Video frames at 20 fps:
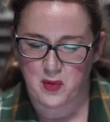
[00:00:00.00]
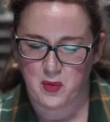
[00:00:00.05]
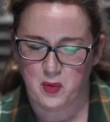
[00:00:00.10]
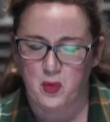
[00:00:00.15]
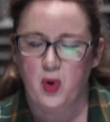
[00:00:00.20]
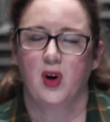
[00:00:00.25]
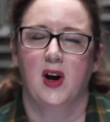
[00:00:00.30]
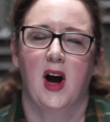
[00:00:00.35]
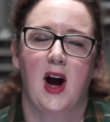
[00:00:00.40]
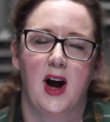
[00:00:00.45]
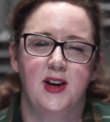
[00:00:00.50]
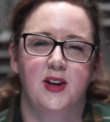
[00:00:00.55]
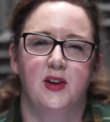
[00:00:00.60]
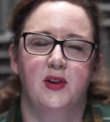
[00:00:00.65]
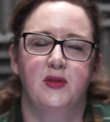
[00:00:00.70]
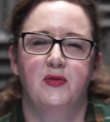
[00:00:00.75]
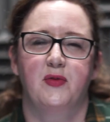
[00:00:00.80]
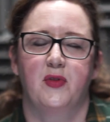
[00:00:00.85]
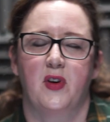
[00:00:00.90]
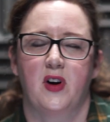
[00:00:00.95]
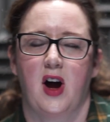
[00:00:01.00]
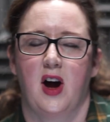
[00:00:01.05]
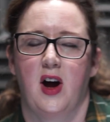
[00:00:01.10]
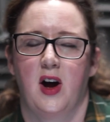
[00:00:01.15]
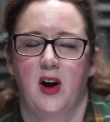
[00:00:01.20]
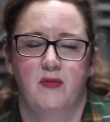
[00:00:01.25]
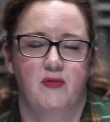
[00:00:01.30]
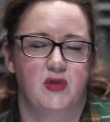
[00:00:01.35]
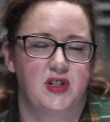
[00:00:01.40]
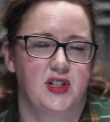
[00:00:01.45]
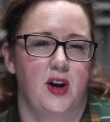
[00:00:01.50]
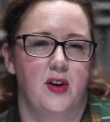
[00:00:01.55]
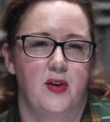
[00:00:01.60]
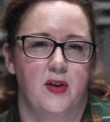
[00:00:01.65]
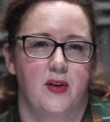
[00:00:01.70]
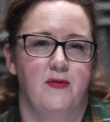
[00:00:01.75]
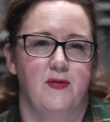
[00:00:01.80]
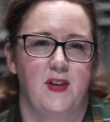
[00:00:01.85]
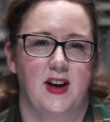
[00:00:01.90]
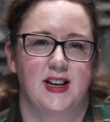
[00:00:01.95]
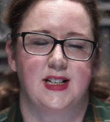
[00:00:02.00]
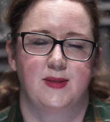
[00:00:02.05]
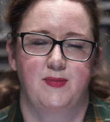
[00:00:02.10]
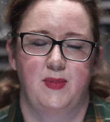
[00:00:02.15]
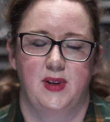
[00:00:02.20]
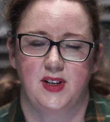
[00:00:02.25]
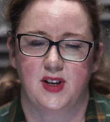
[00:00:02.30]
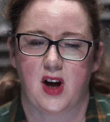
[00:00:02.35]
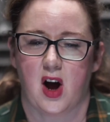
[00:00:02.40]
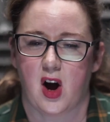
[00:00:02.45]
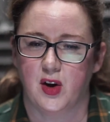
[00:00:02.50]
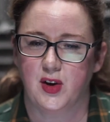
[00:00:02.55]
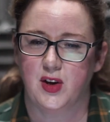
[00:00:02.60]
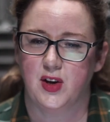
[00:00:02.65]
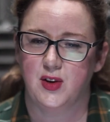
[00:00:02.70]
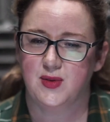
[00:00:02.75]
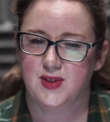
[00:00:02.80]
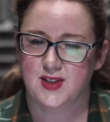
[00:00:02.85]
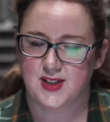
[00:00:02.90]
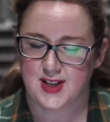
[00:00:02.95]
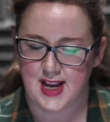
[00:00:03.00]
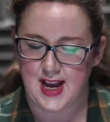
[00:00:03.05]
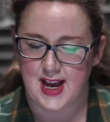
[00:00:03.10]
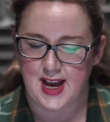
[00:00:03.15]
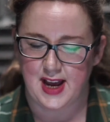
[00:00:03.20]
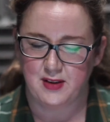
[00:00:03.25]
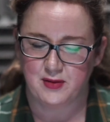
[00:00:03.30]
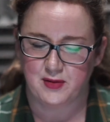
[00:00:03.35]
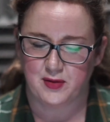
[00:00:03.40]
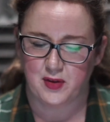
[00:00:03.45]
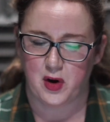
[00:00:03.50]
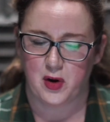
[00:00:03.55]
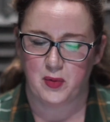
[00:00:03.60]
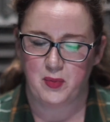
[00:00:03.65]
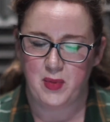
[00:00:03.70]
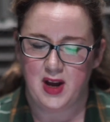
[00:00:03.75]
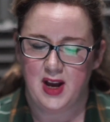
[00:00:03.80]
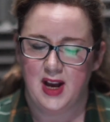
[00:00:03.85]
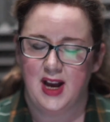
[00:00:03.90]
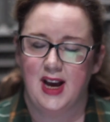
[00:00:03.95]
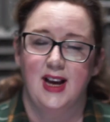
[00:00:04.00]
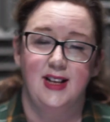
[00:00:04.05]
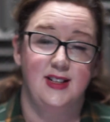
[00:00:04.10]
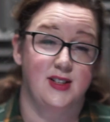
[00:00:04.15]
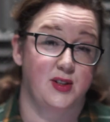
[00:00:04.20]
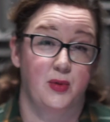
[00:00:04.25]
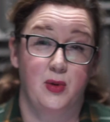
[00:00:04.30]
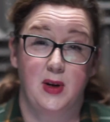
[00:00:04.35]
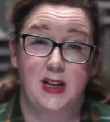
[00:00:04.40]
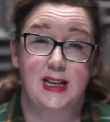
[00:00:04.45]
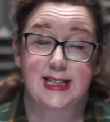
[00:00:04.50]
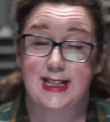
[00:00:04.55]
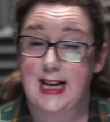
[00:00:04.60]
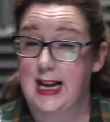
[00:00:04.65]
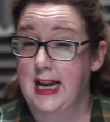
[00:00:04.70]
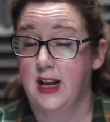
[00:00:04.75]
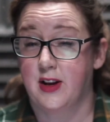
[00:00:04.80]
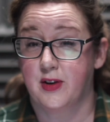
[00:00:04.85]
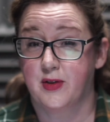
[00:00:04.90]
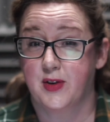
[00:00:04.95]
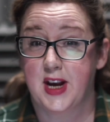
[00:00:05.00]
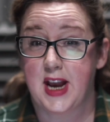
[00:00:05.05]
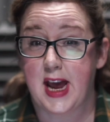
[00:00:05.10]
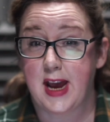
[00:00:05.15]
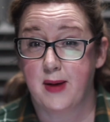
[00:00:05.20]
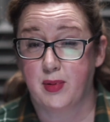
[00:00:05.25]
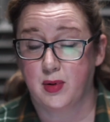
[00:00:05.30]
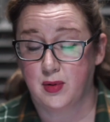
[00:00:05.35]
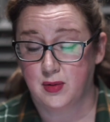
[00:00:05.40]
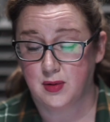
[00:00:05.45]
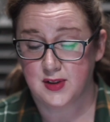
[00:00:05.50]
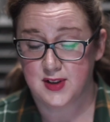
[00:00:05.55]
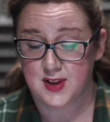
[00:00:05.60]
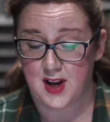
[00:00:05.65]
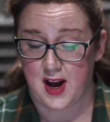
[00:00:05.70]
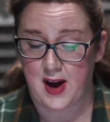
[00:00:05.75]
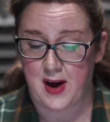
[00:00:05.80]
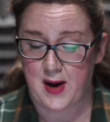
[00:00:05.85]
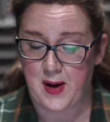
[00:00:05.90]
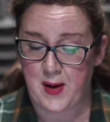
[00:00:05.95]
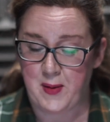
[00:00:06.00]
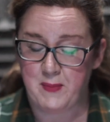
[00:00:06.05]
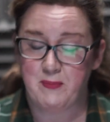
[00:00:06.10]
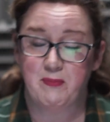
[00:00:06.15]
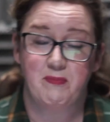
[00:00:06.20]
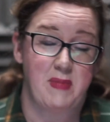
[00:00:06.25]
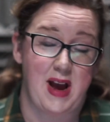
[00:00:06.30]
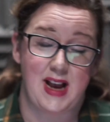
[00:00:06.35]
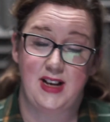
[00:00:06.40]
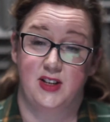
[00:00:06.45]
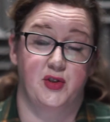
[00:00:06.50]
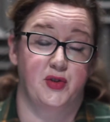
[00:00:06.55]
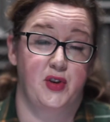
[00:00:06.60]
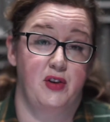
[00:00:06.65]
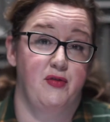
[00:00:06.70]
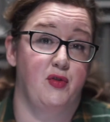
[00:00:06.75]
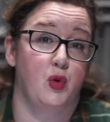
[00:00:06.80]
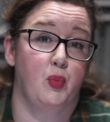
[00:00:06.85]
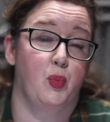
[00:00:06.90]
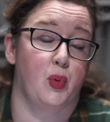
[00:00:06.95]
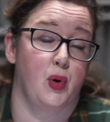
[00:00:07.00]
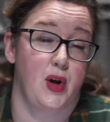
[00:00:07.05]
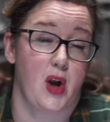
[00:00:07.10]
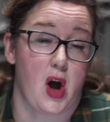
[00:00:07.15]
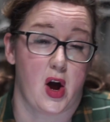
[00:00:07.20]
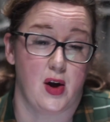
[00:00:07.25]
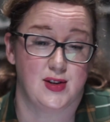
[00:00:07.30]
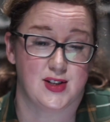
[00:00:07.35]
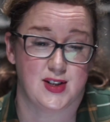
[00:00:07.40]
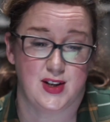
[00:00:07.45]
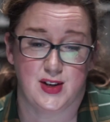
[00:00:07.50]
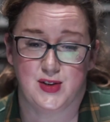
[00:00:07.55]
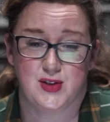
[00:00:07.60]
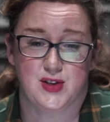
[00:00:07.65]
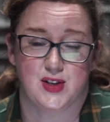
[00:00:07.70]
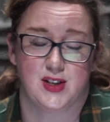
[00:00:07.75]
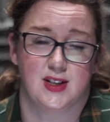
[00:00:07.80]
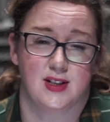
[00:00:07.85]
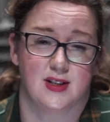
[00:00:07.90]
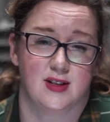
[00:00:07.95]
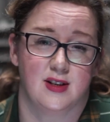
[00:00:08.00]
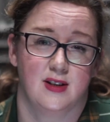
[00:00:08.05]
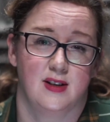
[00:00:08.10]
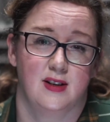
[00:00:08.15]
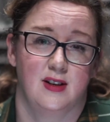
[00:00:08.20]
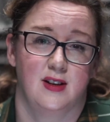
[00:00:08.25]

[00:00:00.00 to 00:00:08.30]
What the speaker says: what kind of return on investment are you seeing from installing cellular-enabled Industry 4.0 solutions?